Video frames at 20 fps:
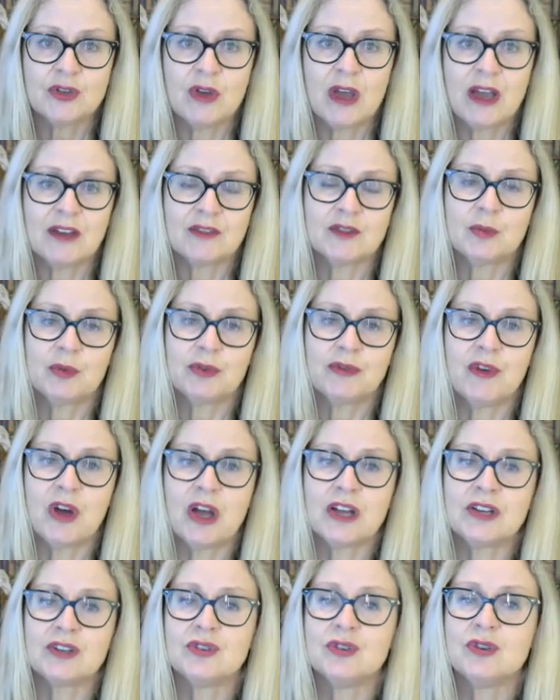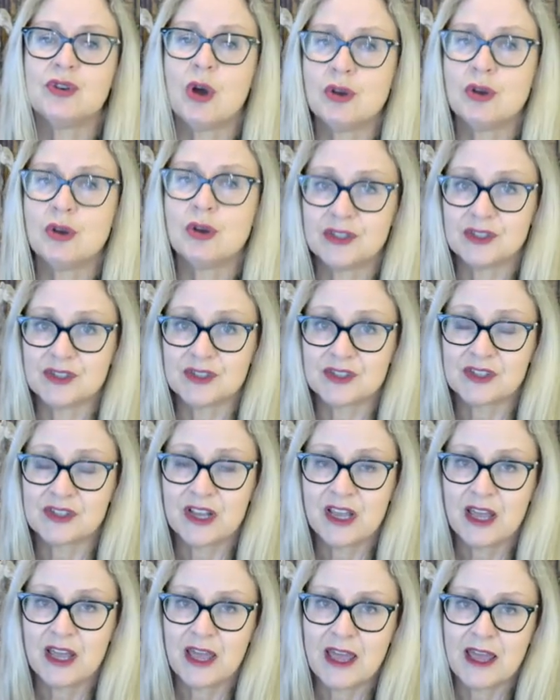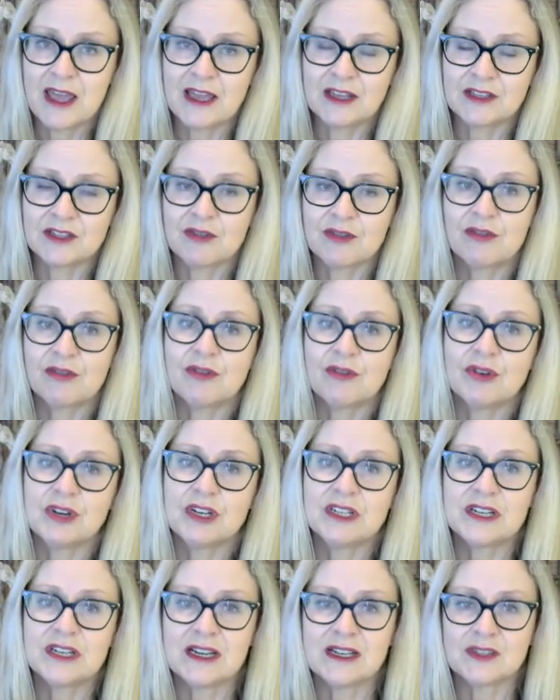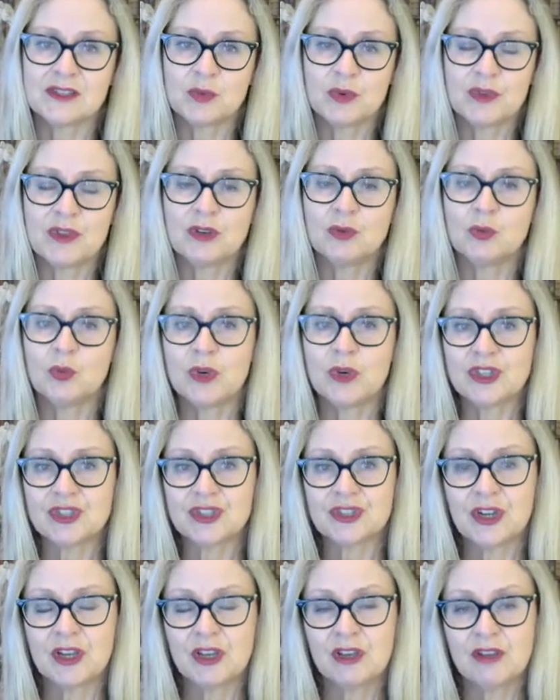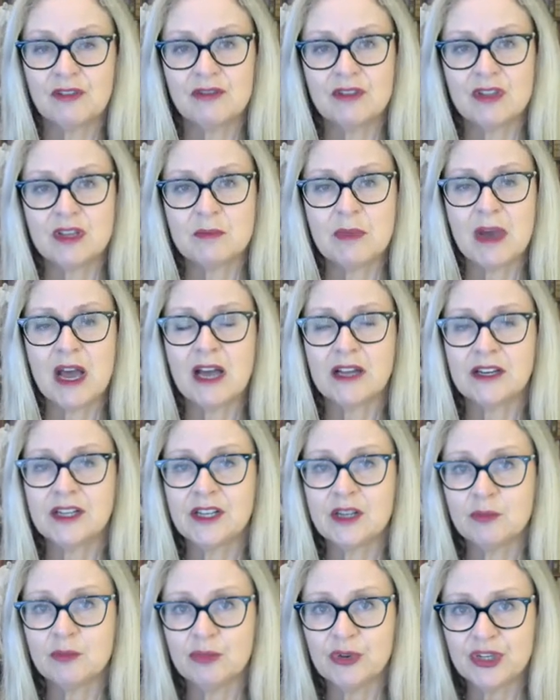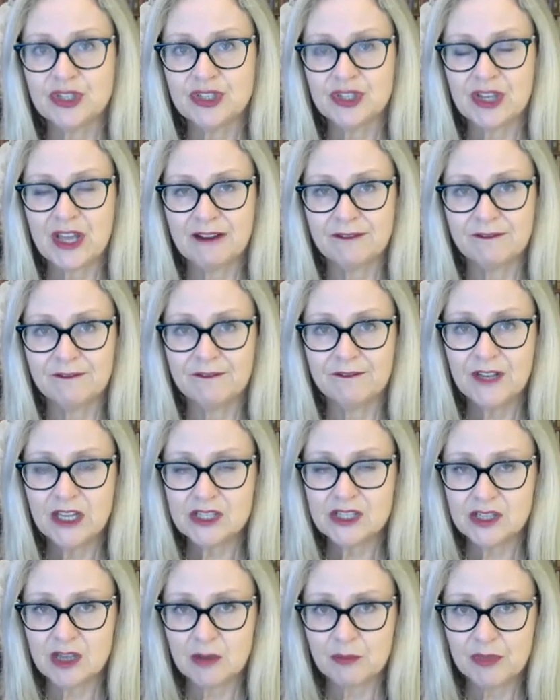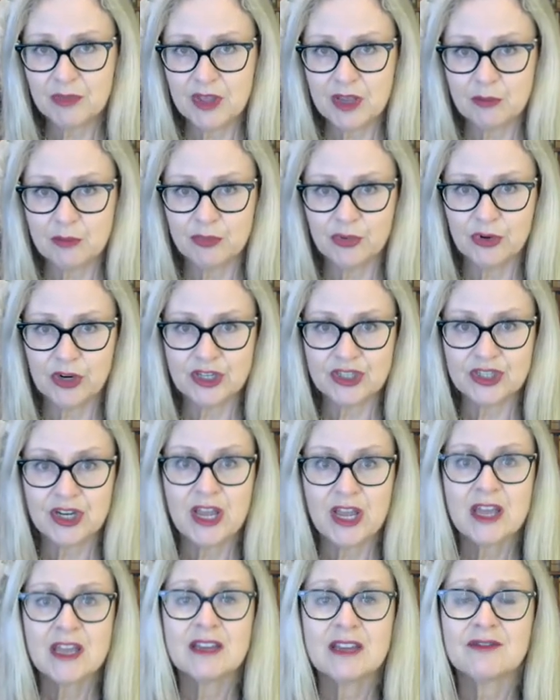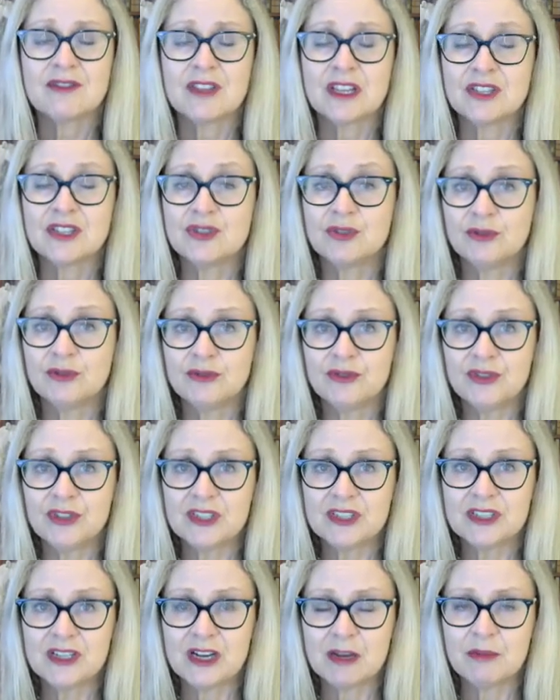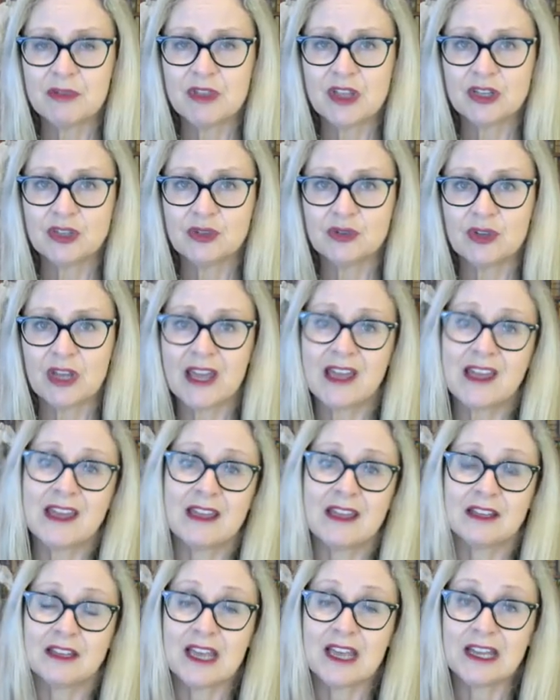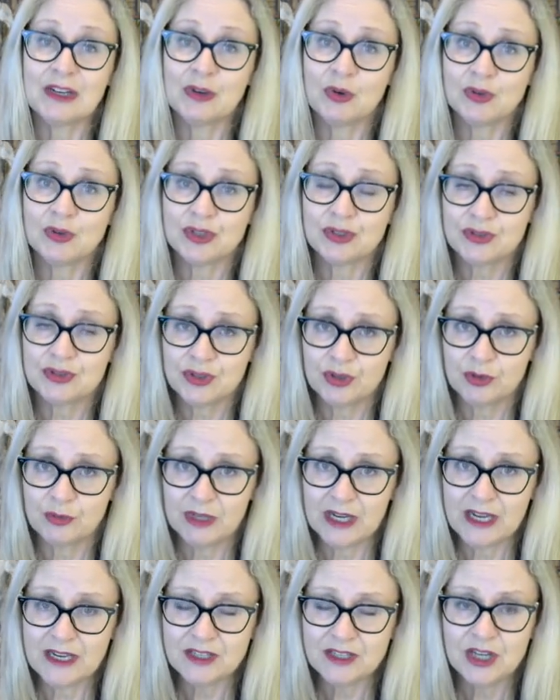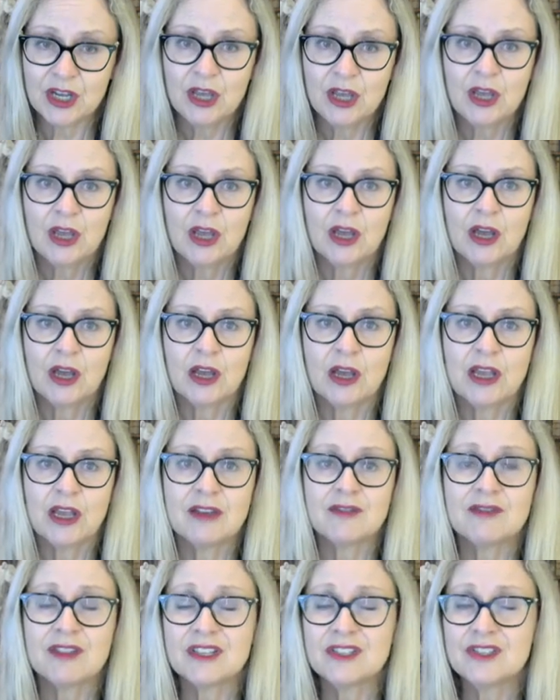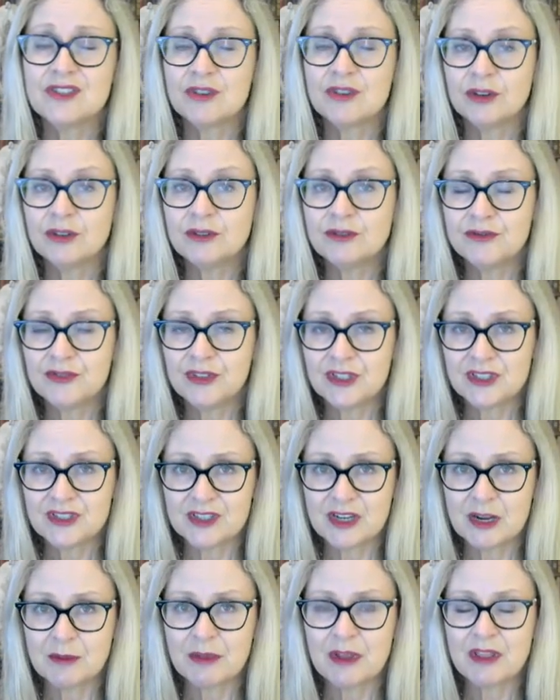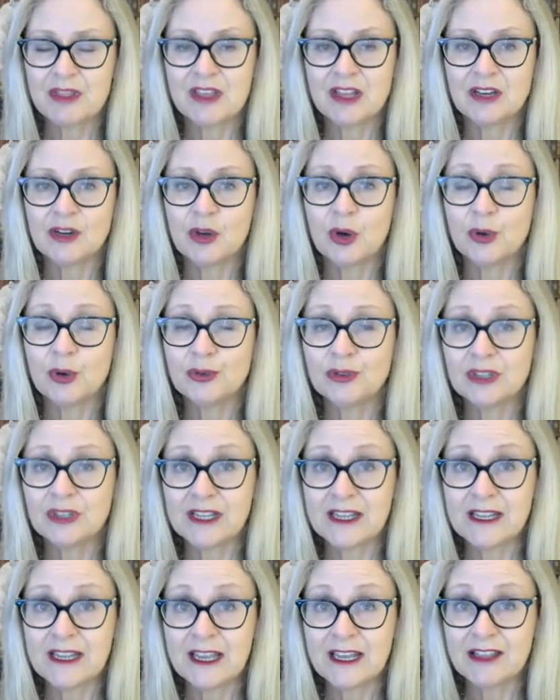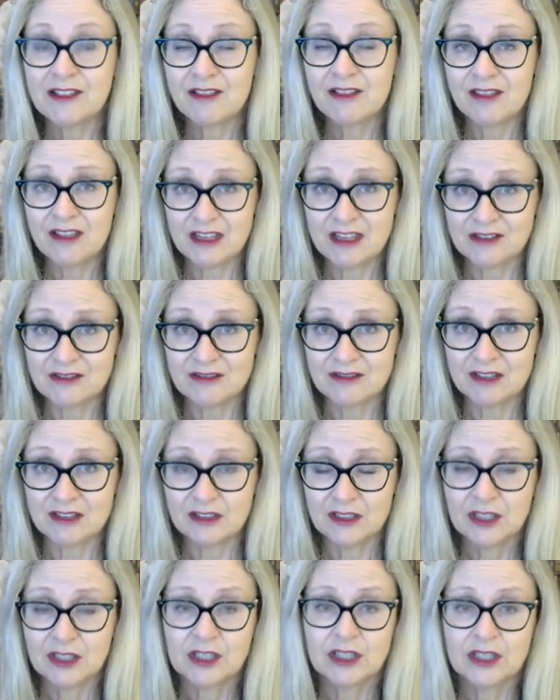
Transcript: you have to provide notice and 30 days within which the party in breach can fix up their breach. If they do fix it up, then you can, cannot terminate. Uh, if they don't fix it up, then only then